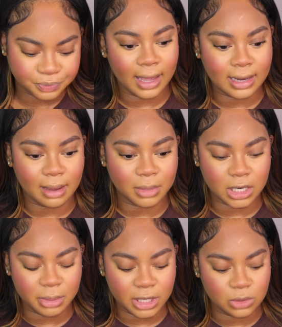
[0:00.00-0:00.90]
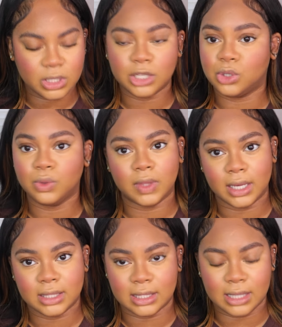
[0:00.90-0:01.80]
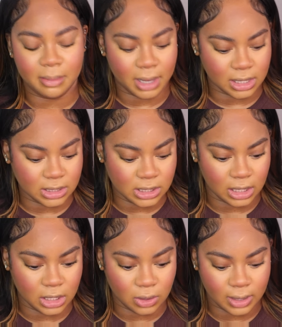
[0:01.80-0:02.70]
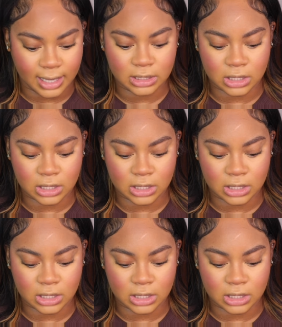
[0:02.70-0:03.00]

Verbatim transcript: and I'm gonna be using two things to set my concealer, okay?